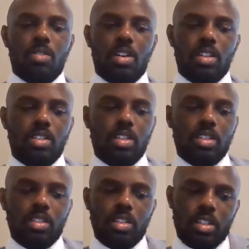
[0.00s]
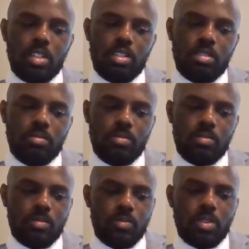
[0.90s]
want. They're getting
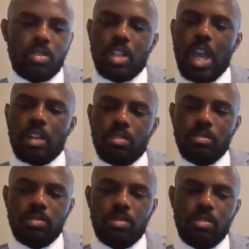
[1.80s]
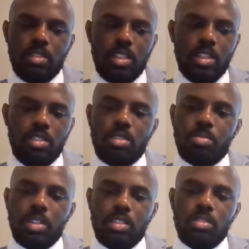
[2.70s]
voted out of the
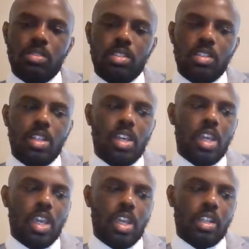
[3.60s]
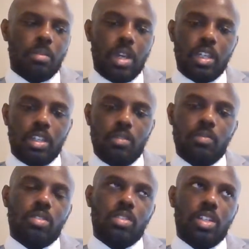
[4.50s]
European Union, and they might get
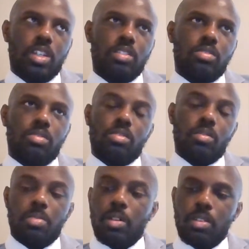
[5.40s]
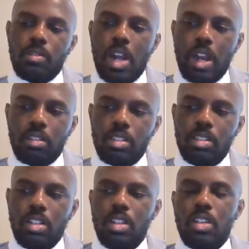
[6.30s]
voted into the Republic of Ireland,
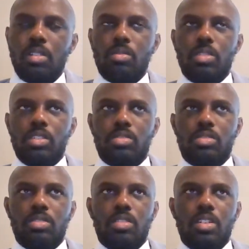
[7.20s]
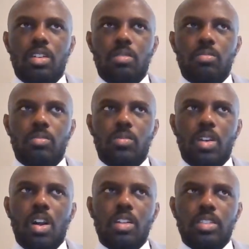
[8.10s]
which there
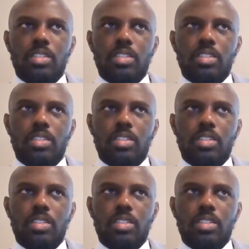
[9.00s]
are